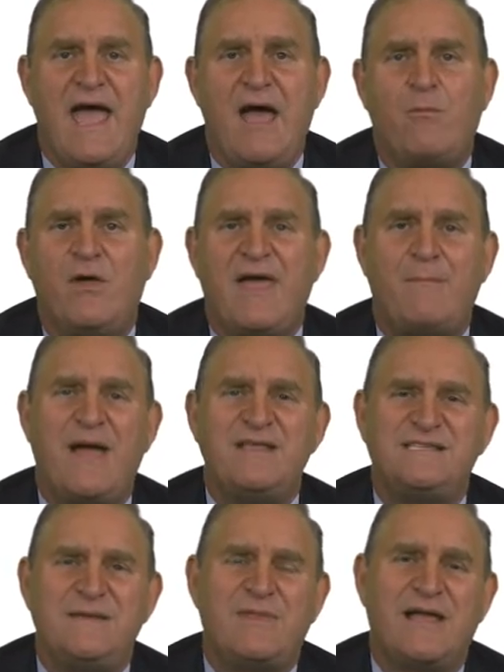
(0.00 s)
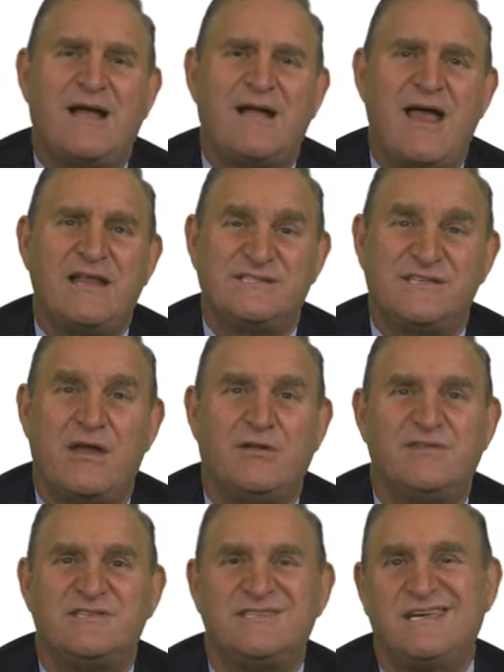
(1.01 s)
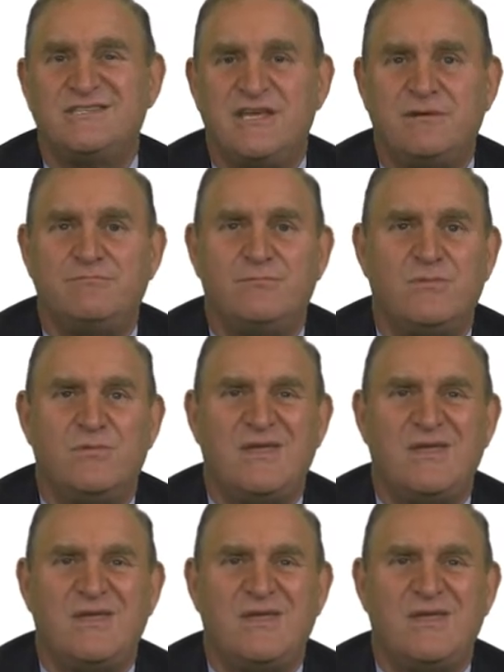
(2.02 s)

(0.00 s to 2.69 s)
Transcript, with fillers: And while that might seem like a kind of subtle distinction,